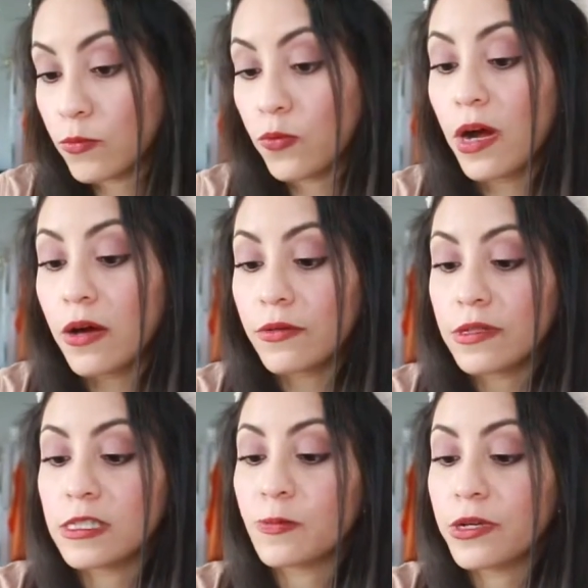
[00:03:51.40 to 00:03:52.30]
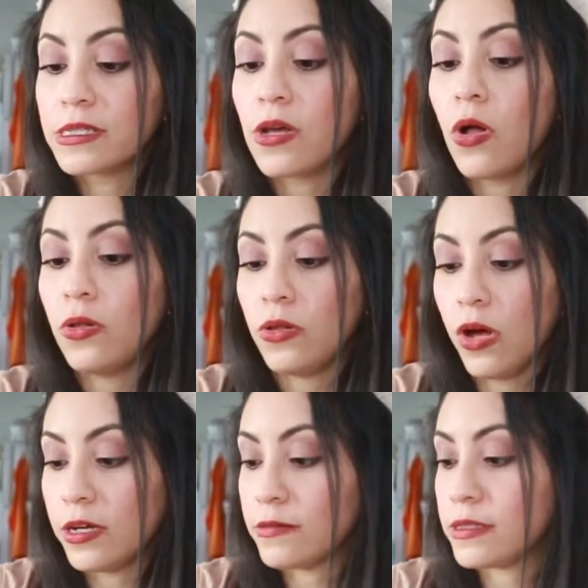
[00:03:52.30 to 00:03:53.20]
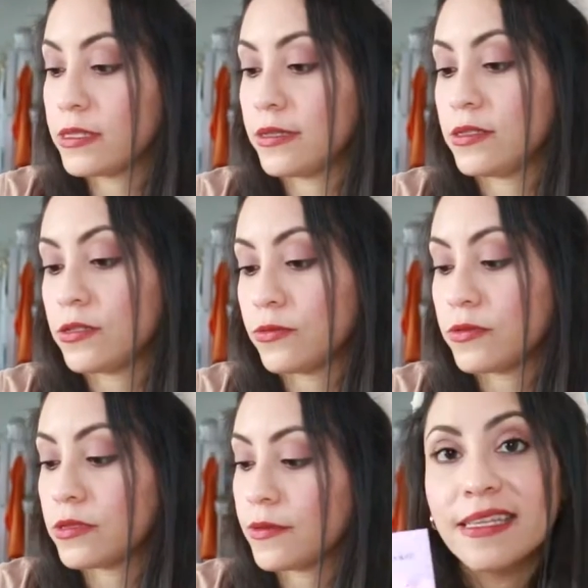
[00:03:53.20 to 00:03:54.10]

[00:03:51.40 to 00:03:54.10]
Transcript: Wow, this brings a lot of stencils.